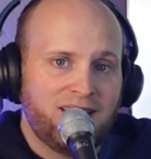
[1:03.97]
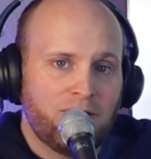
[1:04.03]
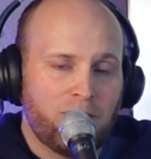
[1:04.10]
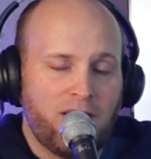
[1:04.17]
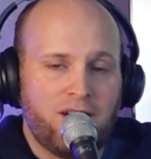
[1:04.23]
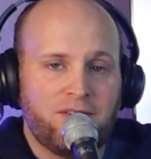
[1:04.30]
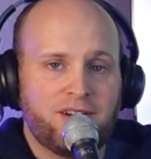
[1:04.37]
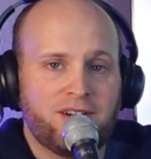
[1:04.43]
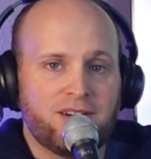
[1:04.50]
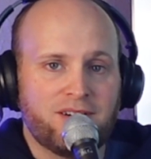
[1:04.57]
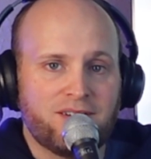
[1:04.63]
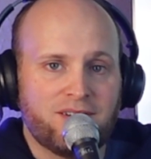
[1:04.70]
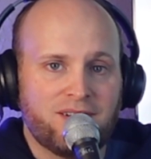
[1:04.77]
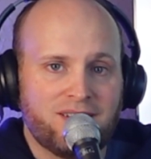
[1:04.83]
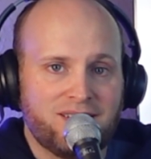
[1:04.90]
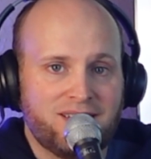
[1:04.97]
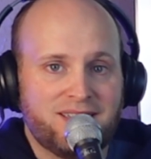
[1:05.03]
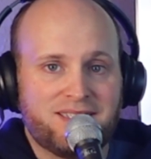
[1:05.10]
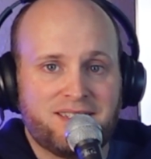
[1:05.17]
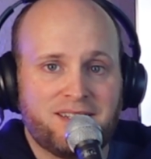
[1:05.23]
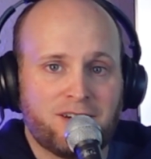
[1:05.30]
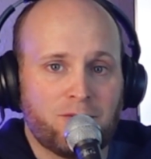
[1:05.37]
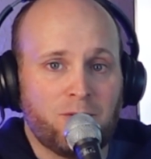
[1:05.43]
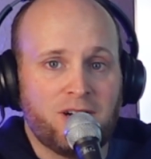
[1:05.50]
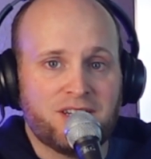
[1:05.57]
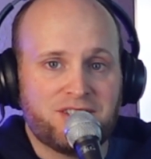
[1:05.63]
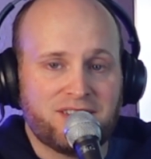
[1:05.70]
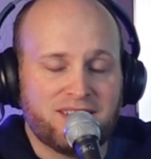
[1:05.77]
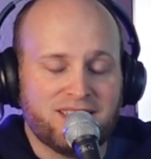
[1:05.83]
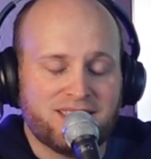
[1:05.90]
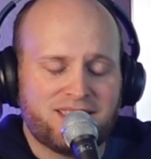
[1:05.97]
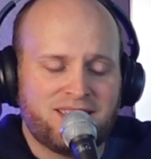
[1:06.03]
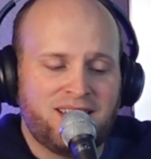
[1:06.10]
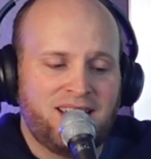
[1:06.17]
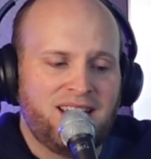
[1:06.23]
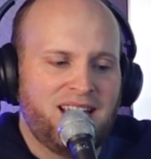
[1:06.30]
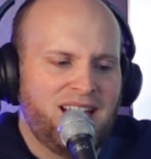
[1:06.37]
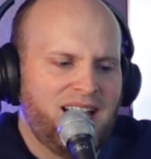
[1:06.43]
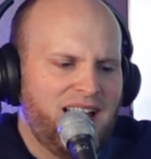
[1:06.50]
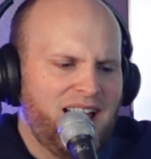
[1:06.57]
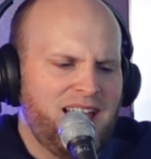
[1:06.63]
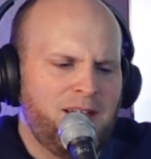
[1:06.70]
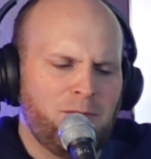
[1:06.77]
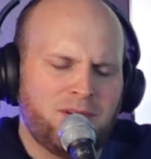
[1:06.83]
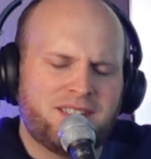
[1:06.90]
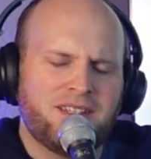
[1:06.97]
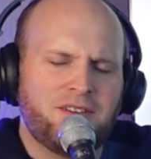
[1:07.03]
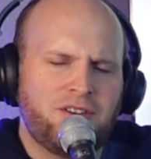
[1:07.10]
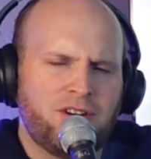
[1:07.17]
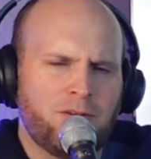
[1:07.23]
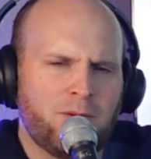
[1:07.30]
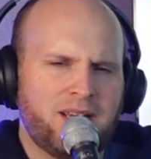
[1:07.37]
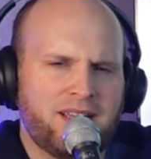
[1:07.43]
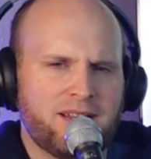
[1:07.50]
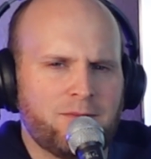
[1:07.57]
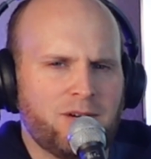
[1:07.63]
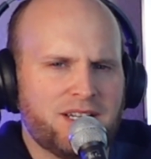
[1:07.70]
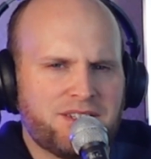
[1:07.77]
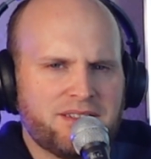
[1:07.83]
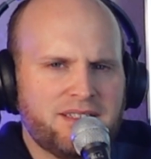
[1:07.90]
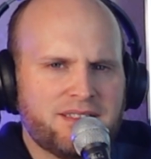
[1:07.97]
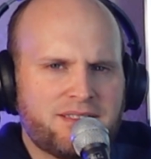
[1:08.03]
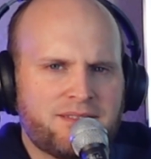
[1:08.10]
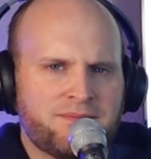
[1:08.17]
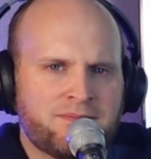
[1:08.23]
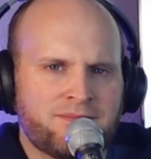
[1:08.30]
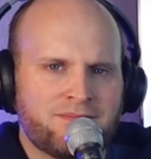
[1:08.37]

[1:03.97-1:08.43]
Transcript: wherever you're listening or watching this. What's on your weekend watch list?